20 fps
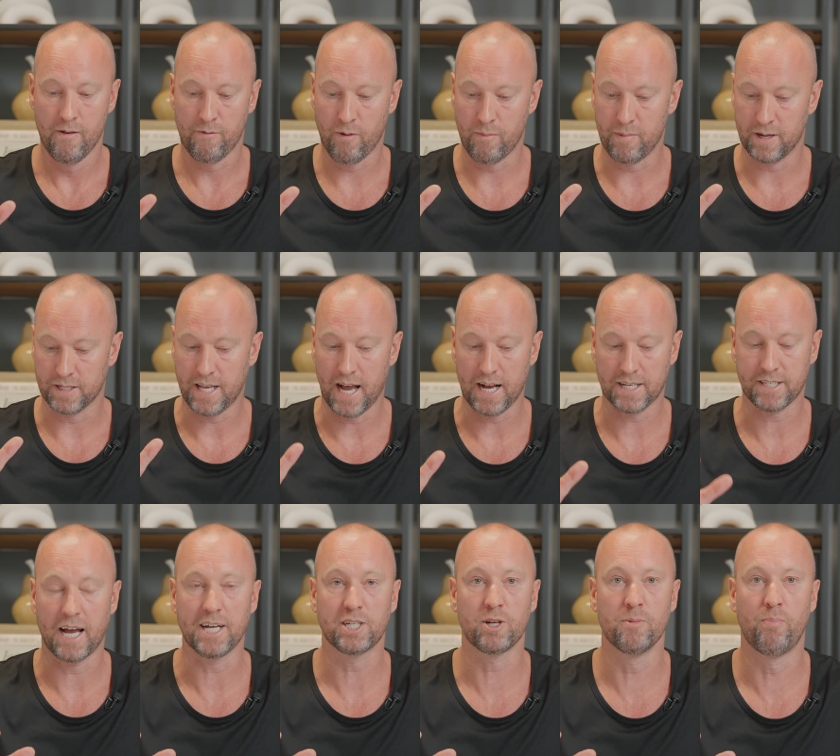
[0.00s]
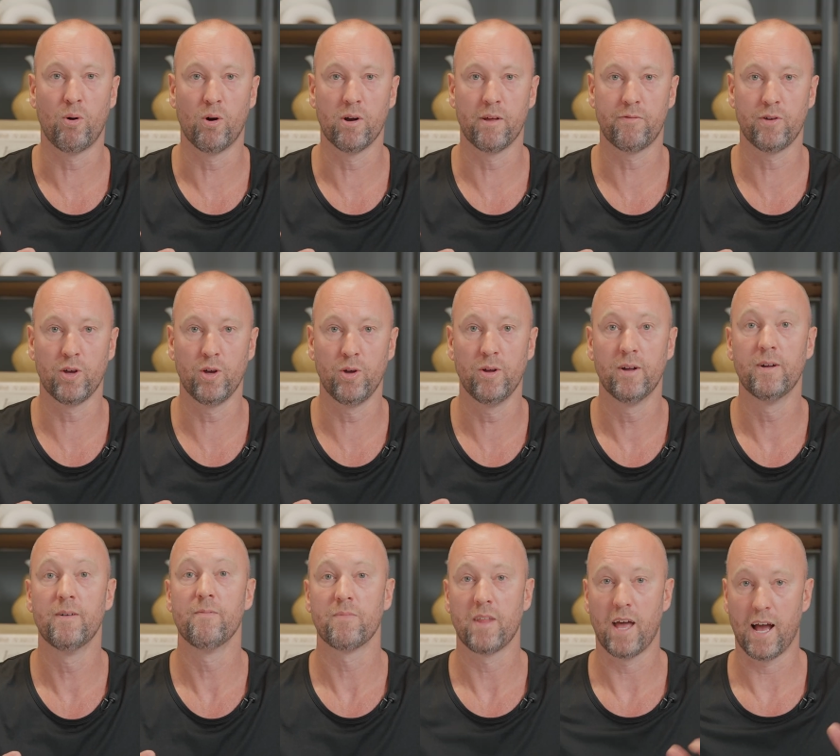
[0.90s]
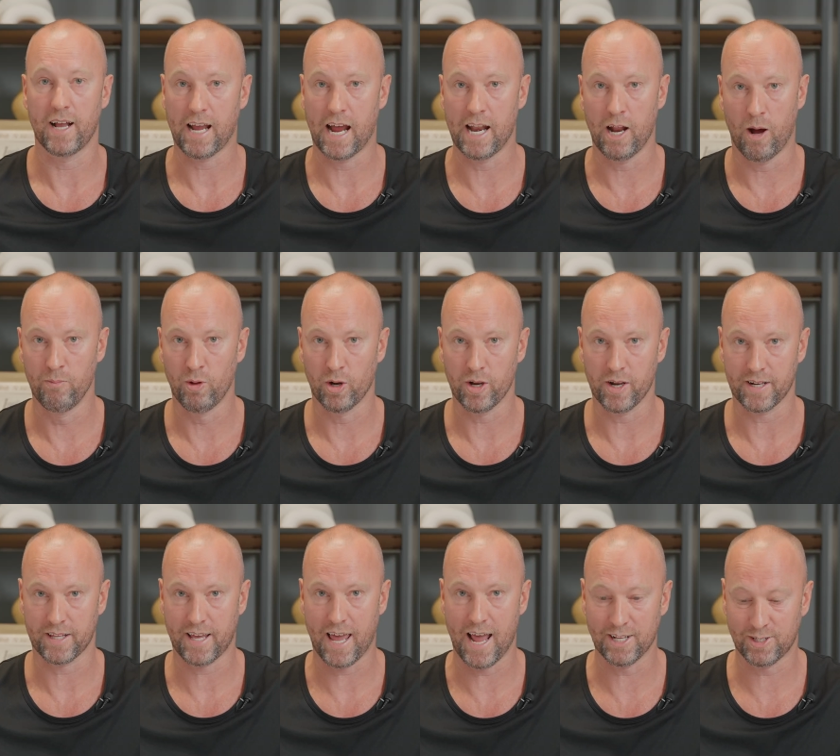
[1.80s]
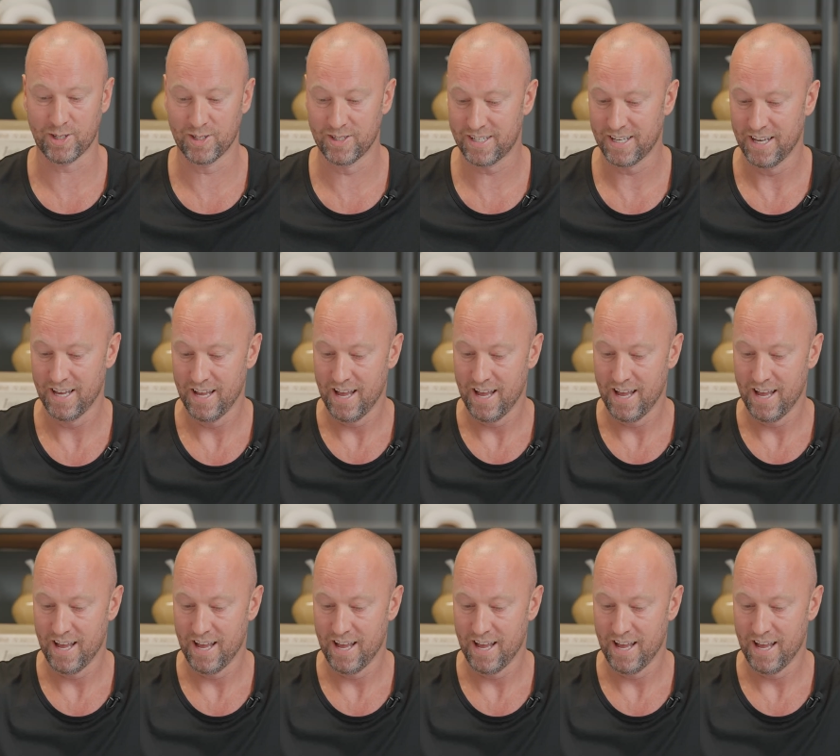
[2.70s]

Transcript: from a taxation point of view. Again, I'm not an accountant,